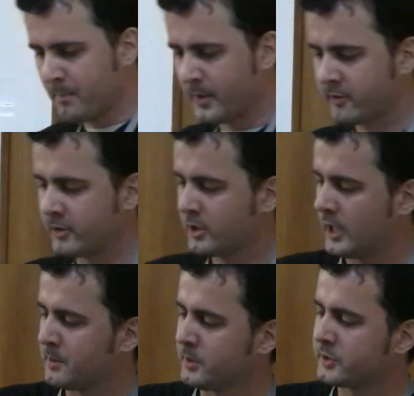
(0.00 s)
but
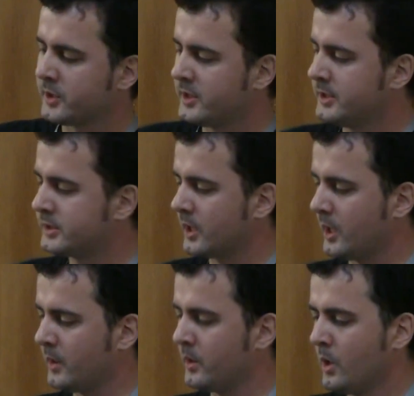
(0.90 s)
critical animal studies
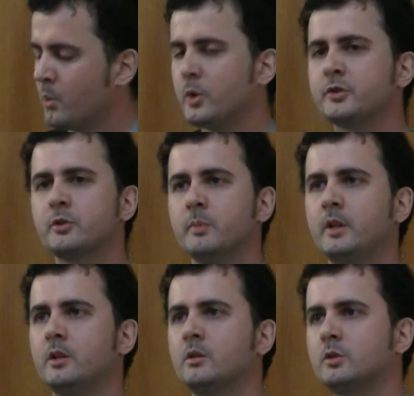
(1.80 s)
wants to
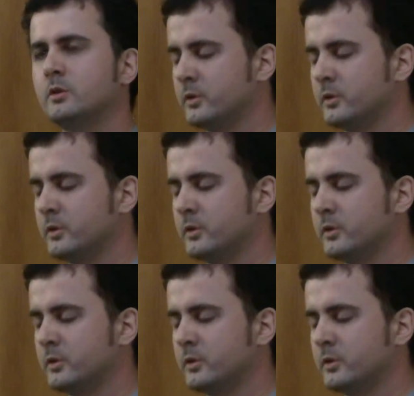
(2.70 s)
make